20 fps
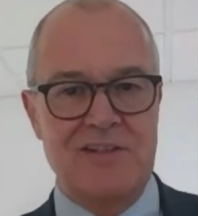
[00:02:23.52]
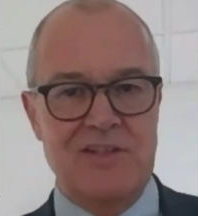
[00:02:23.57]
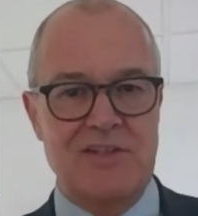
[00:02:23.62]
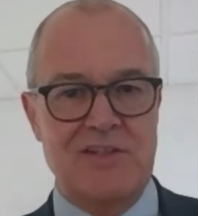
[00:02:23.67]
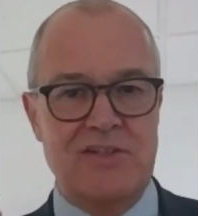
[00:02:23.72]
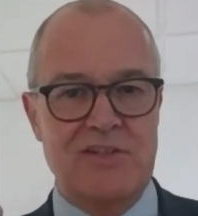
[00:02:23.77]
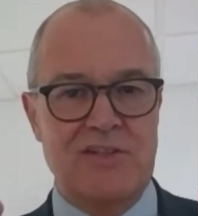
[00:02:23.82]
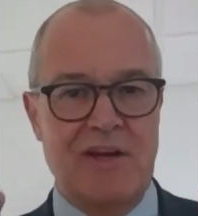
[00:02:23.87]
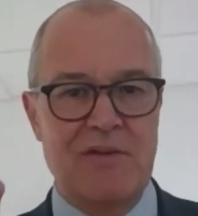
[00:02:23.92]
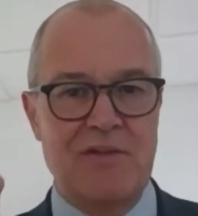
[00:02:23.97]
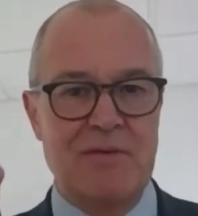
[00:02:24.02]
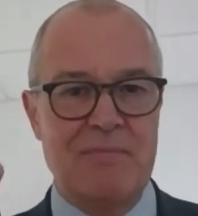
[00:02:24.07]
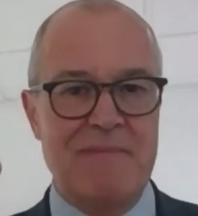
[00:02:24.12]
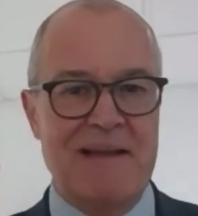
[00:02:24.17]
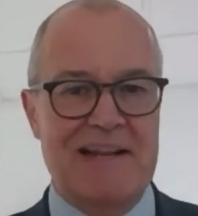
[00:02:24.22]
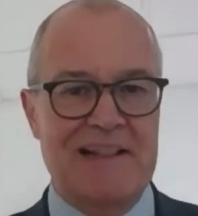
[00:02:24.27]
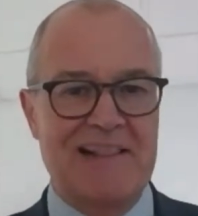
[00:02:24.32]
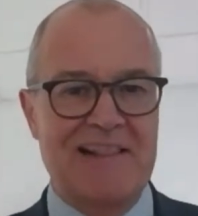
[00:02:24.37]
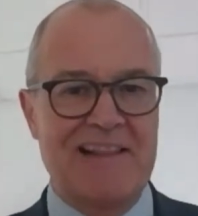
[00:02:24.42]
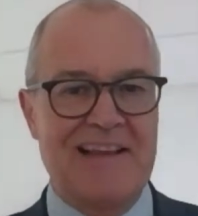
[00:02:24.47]
just show the
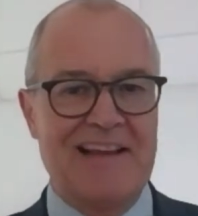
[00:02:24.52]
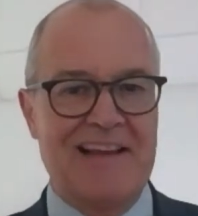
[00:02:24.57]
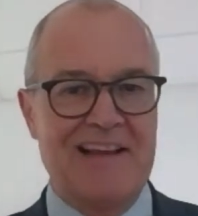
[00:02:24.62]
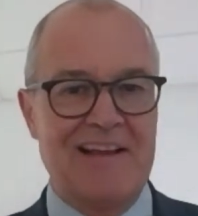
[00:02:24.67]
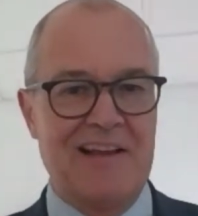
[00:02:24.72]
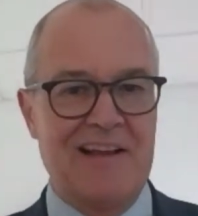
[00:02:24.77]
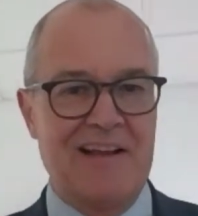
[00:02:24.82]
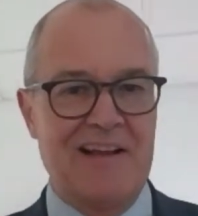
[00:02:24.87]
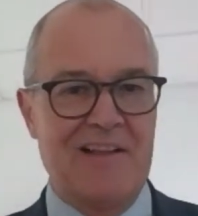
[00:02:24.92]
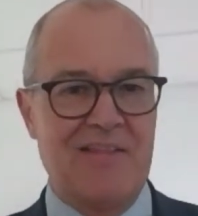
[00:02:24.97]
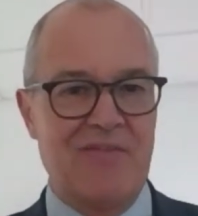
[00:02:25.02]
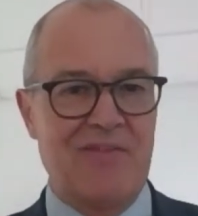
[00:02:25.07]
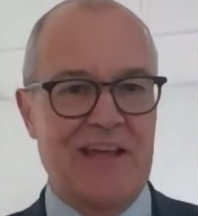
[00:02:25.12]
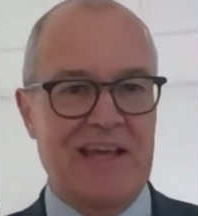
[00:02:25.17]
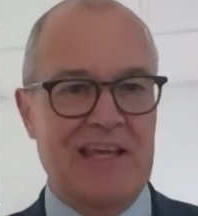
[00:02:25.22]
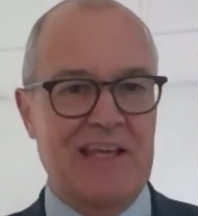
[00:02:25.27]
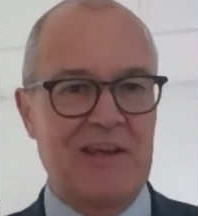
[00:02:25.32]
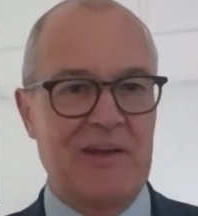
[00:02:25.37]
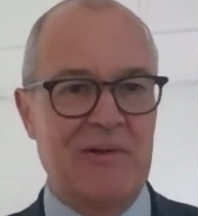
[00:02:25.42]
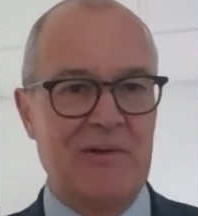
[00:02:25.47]
medal there.
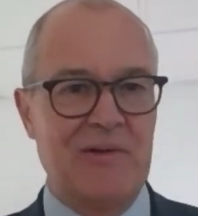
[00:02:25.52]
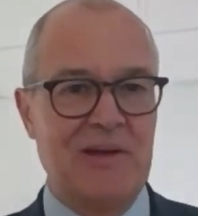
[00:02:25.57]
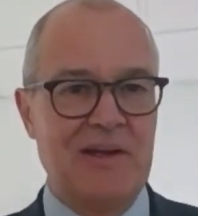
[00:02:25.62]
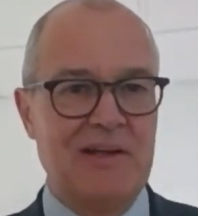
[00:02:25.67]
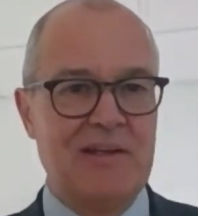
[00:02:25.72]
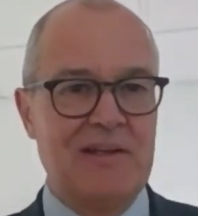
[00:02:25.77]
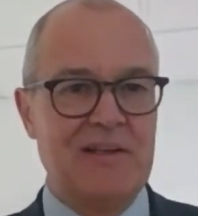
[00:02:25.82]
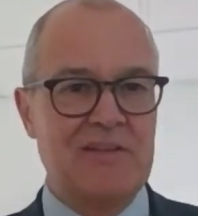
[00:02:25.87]
Thank you